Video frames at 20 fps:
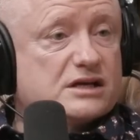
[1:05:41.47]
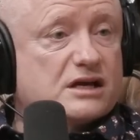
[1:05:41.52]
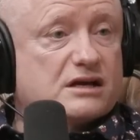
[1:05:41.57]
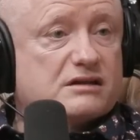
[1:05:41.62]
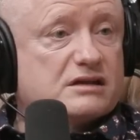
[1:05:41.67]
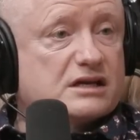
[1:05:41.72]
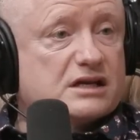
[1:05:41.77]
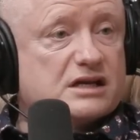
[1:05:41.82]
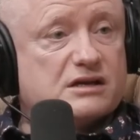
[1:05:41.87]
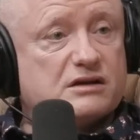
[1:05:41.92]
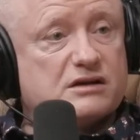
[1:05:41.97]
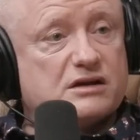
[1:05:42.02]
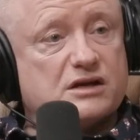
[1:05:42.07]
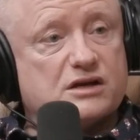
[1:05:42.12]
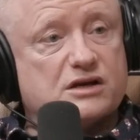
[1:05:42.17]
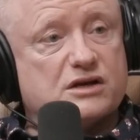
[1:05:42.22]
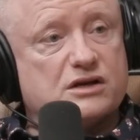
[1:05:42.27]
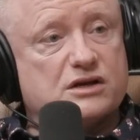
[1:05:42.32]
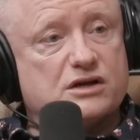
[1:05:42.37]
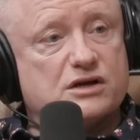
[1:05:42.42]
I think
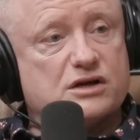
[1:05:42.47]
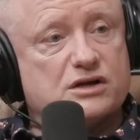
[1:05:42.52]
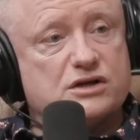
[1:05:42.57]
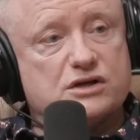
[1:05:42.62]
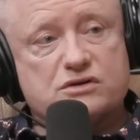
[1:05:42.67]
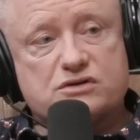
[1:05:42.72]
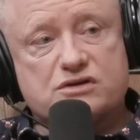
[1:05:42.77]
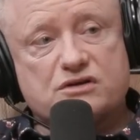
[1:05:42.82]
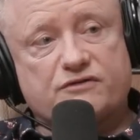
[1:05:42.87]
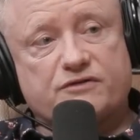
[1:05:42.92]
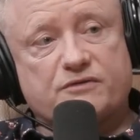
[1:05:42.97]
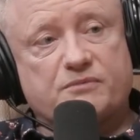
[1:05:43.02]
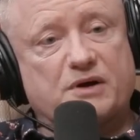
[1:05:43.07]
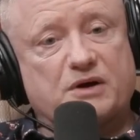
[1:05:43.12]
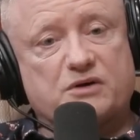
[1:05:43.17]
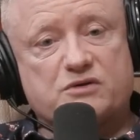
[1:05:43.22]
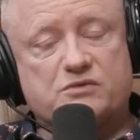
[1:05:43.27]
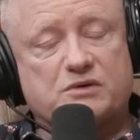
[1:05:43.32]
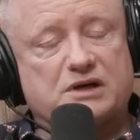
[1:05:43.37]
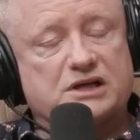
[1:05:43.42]
you can use it for
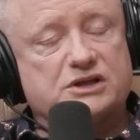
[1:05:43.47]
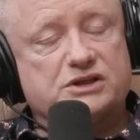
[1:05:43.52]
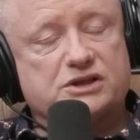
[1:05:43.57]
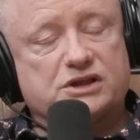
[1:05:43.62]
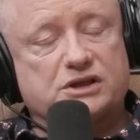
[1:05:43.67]
both ways,